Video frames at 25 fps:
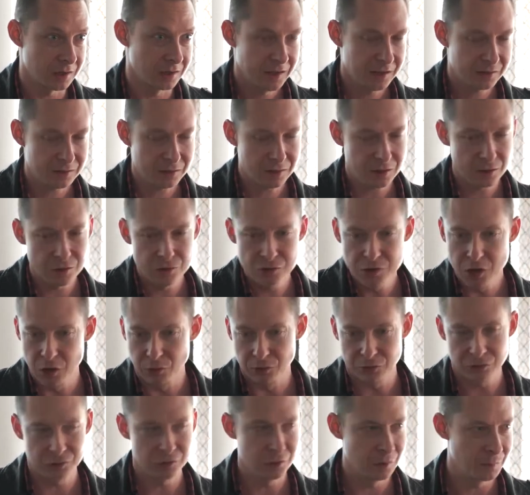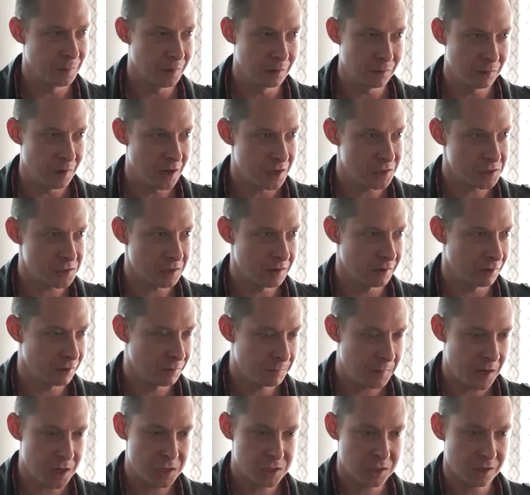Like, there are no stupid questions,
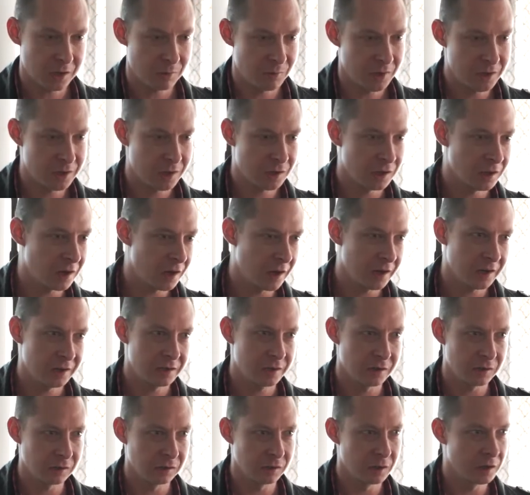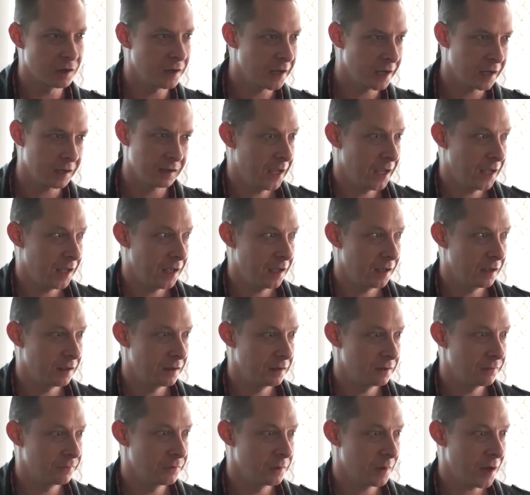especially when you're young and you're learning.
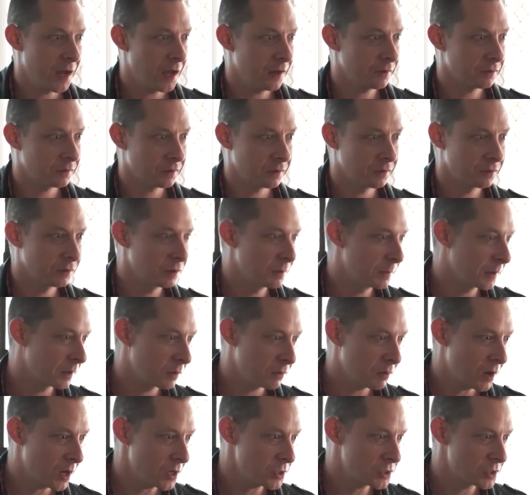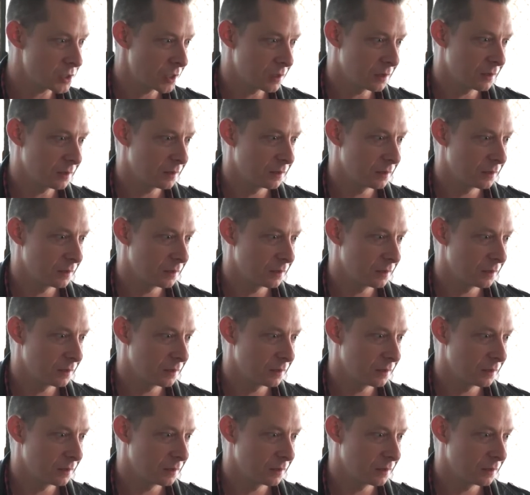And if you ask a stupid question,